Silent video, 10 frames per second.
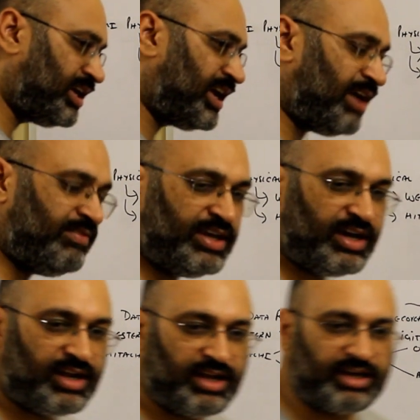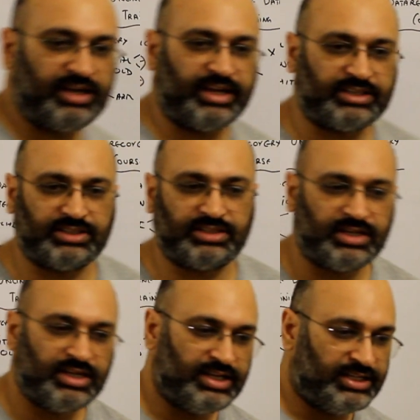the caviar
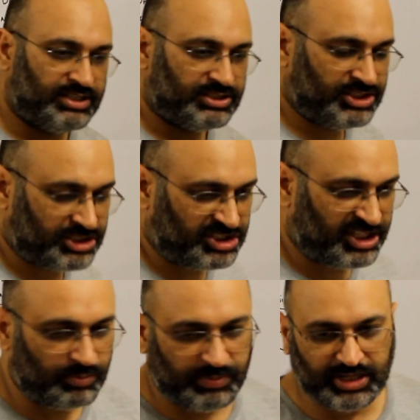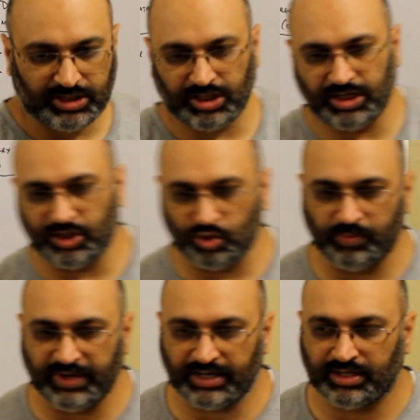architecture, 16-bit,
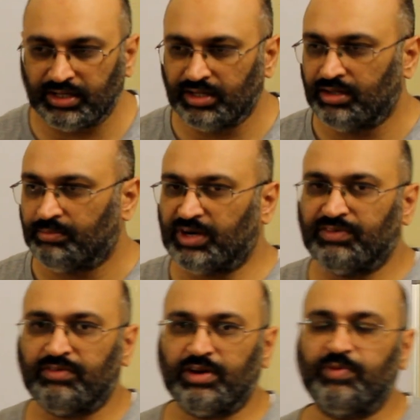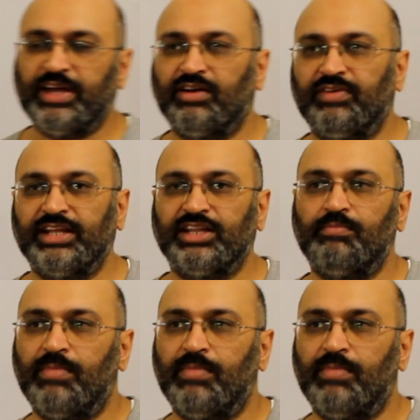32-bit, but we will be covering the